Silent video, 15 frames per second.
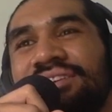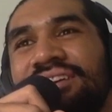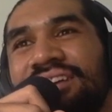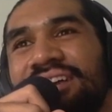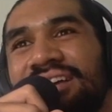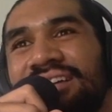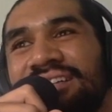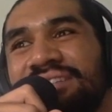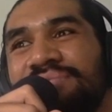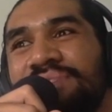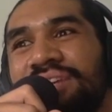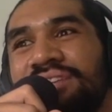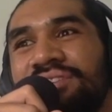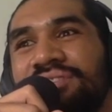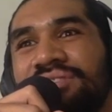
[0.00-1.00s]
kind of just
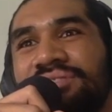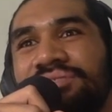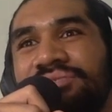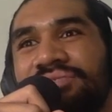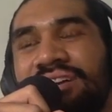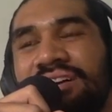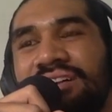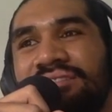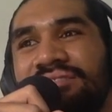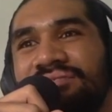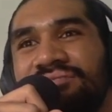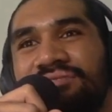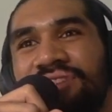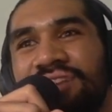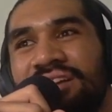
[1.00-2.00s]
made you
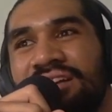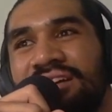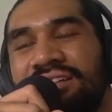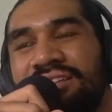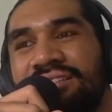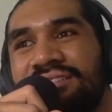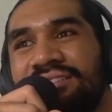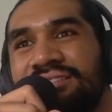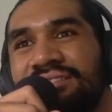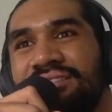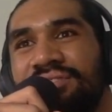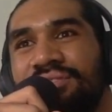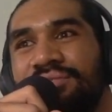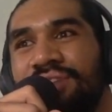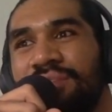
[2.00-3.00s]
realize,
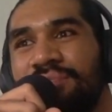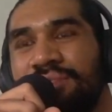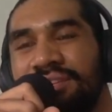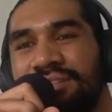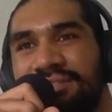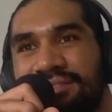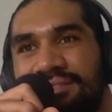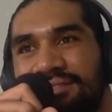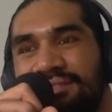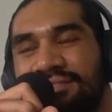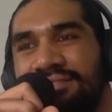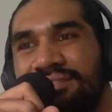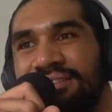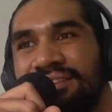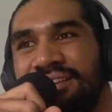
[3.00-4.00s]
rugby's,
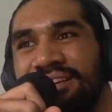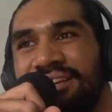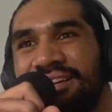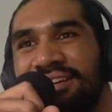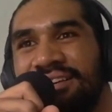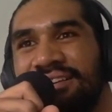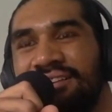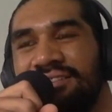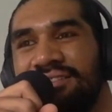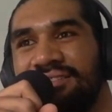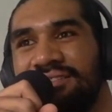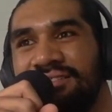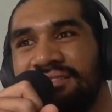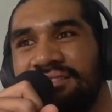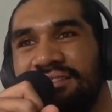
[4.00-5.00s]
it's
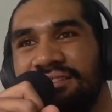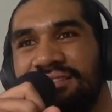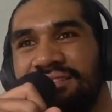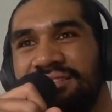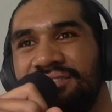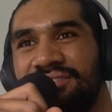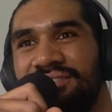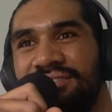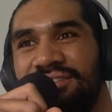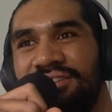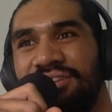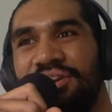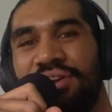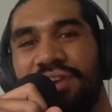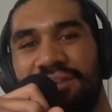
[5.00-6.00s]
you
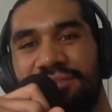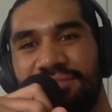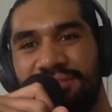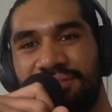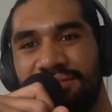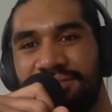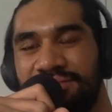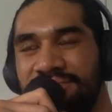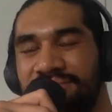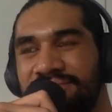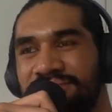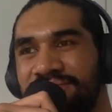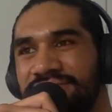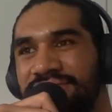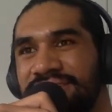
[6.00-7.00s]
don't have to,
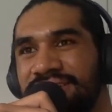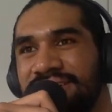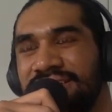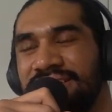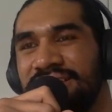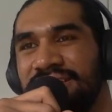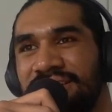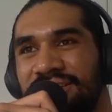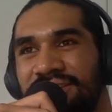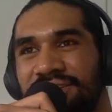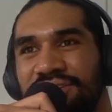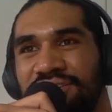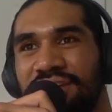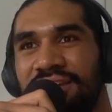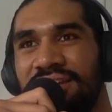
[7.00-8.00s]

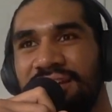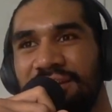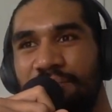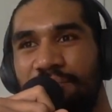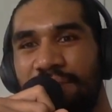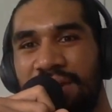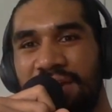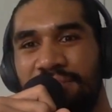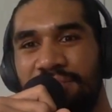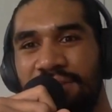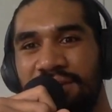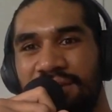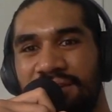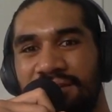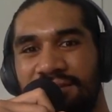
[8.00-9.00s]
train like a
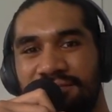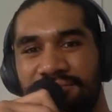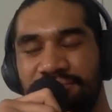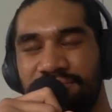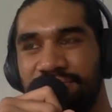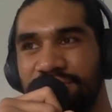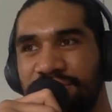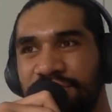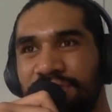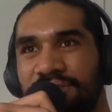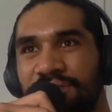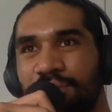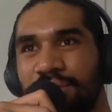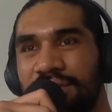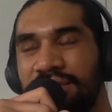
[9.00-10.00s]
madman during
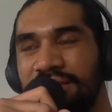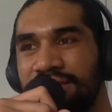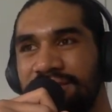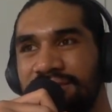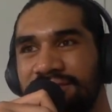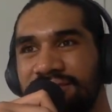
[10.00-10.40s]
the week, and